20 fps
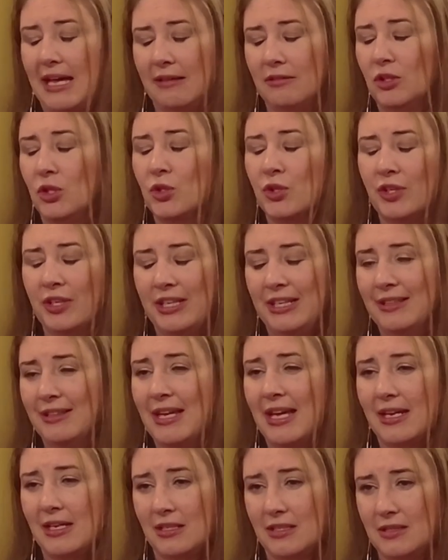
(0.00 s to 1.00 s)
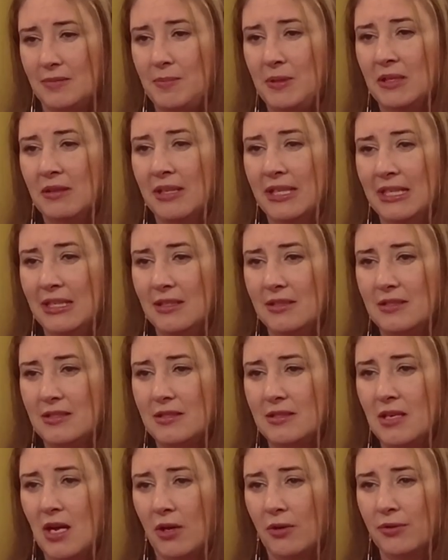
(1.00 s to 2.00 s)
learning and that
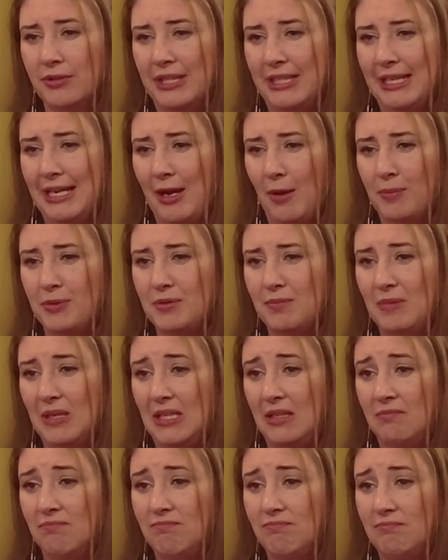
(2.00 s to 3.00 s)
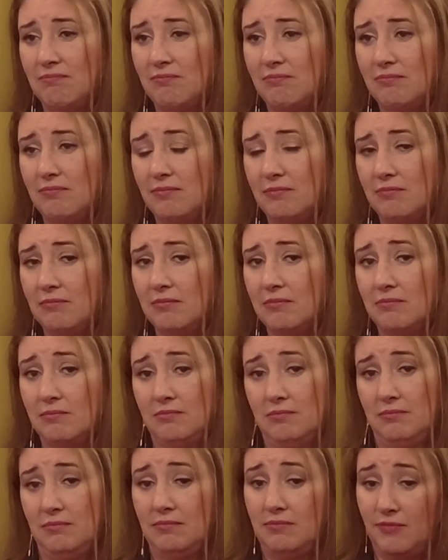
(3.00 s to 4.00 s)
experience not only helped me
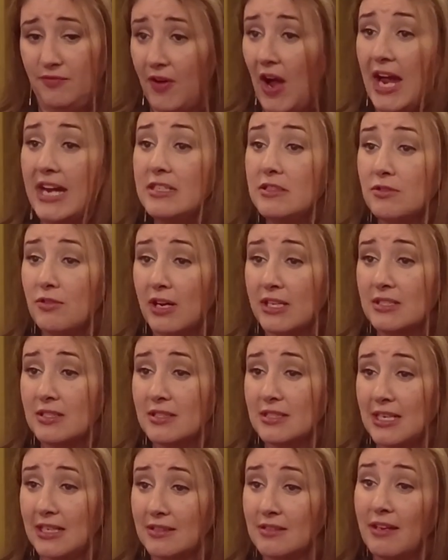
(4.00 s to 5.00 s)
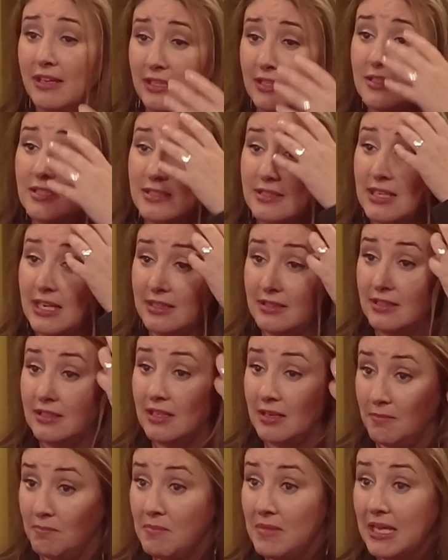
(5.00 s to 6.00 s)
find Crisis Text Line and decide to
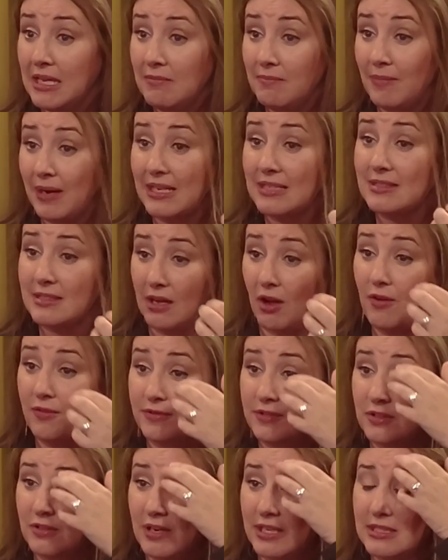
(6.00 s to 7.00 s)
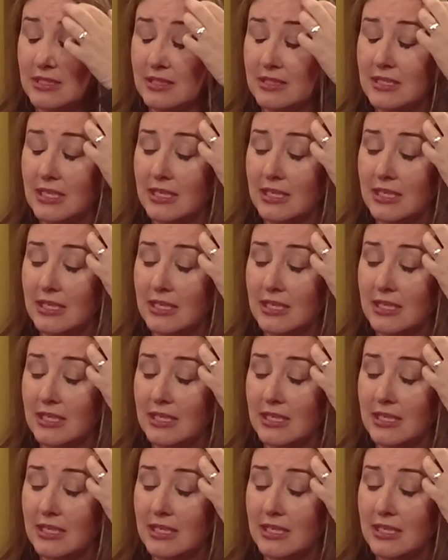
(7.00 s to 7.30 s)
commit myself to Crisis